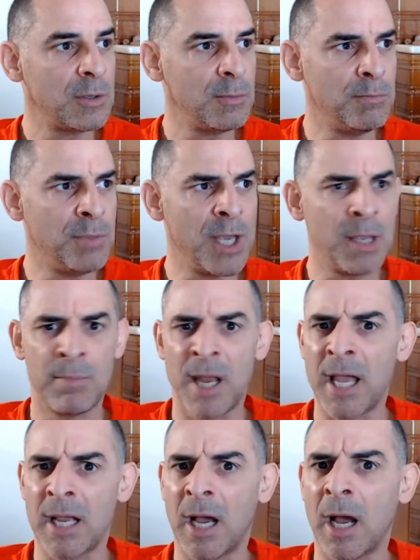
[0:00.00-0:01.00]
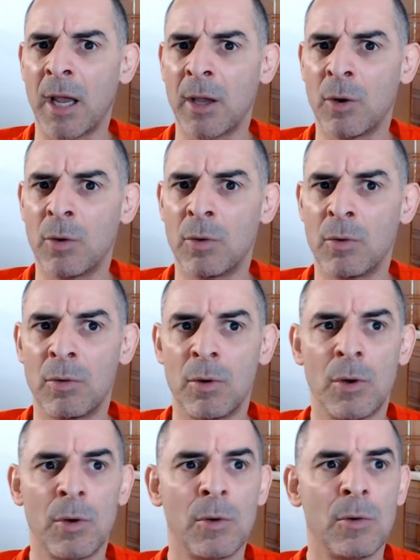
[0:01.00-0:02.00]
big black guy who
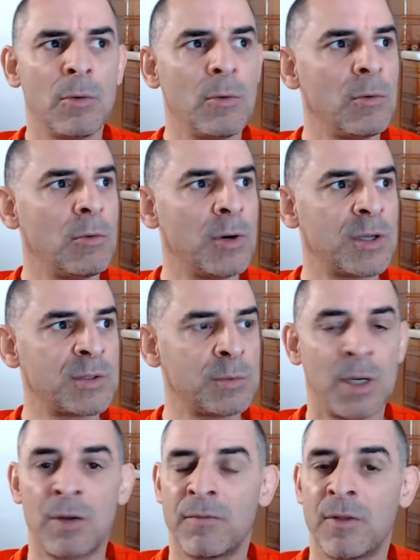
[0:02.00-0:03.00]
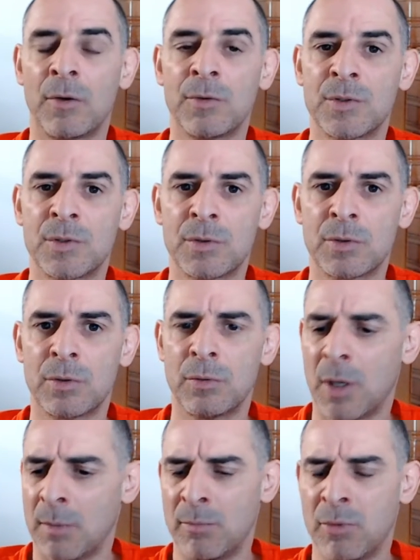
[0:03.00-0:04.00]
was one of those who
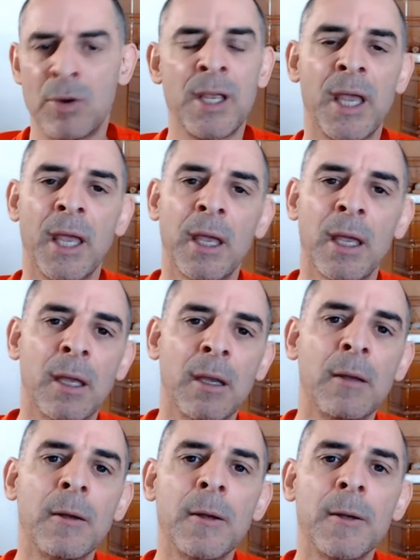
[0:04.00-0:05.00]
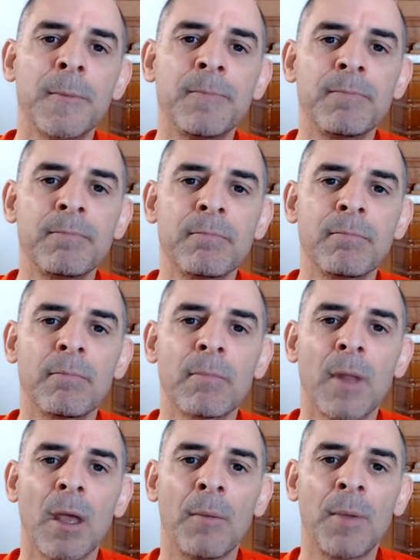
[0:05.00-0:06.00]
were bullying.
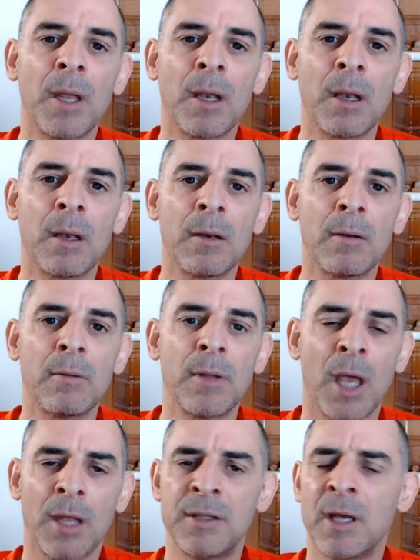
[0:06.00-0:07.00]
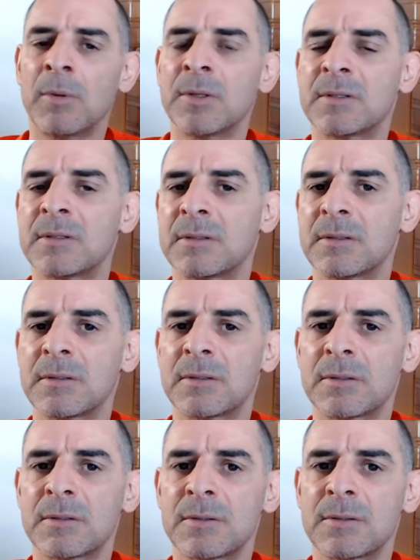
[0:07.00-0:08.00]
I mean, he had doubled
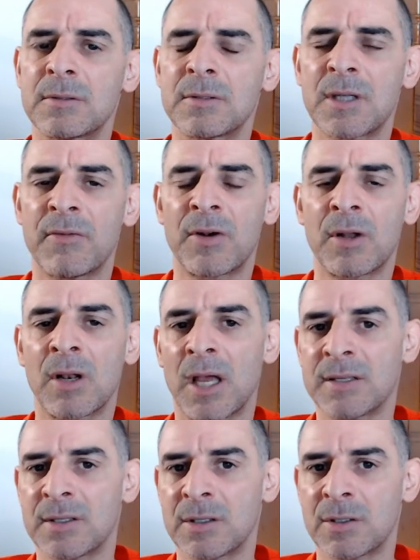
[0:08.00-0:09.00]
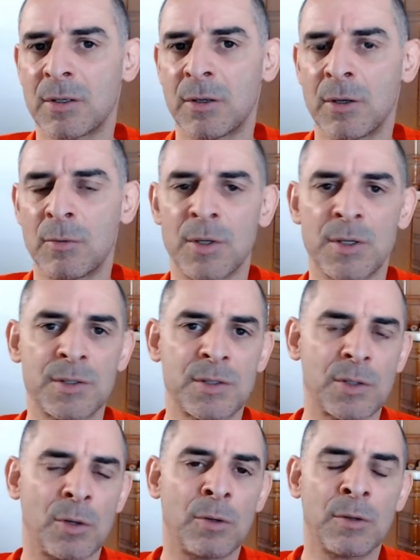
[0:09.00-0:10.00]
several classes, so he was
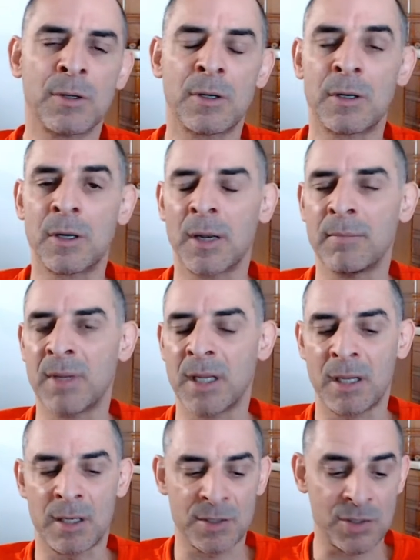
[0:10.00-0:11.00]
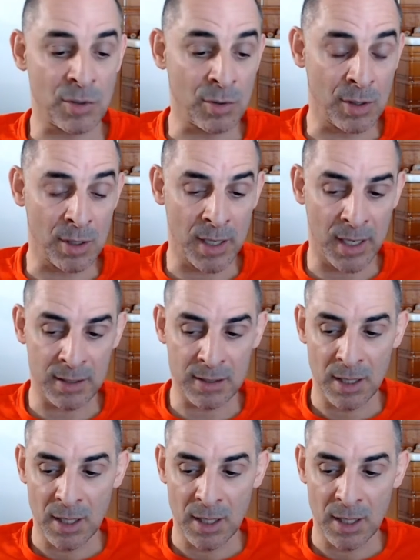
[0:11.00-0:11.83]
older and bigger and stronger. And